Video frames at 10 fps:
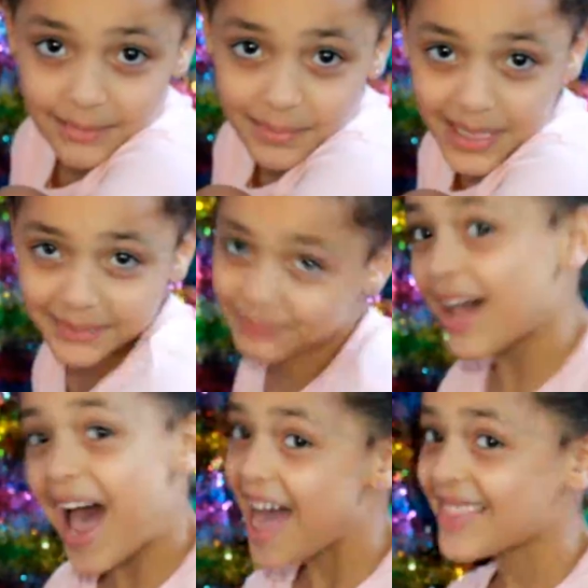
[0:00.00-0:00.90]
But
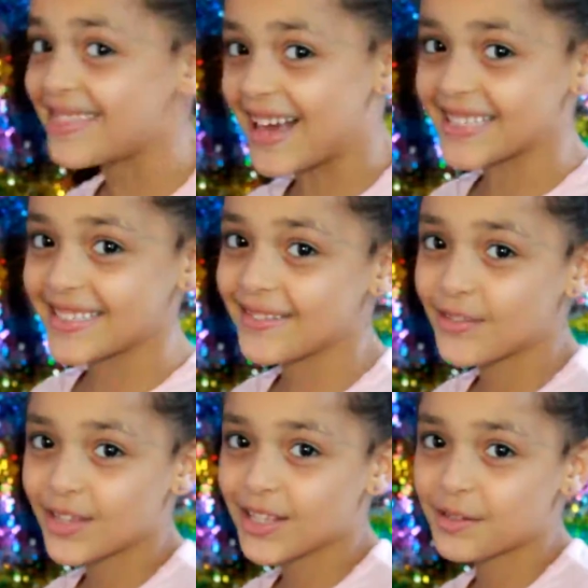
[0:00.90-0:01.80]
that's it
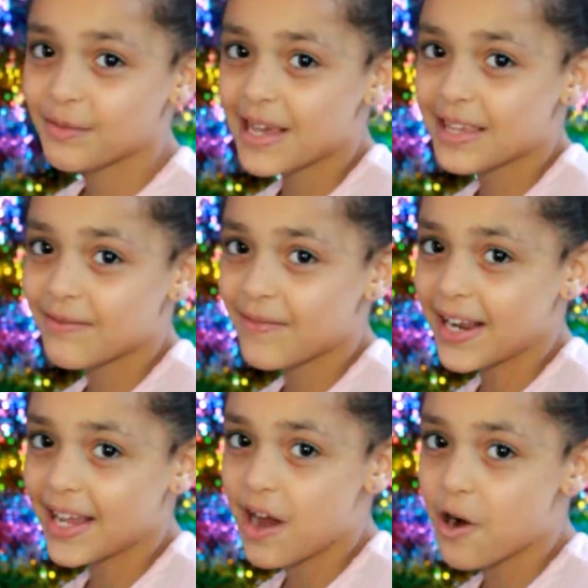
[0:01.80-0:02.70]
for this week's
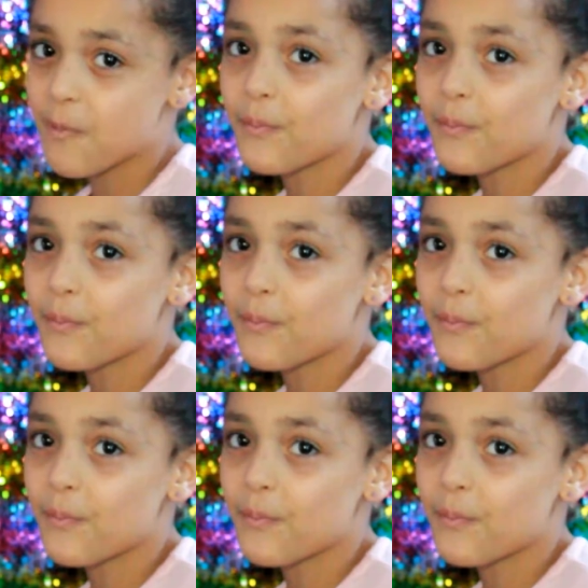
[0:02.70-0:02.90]
video.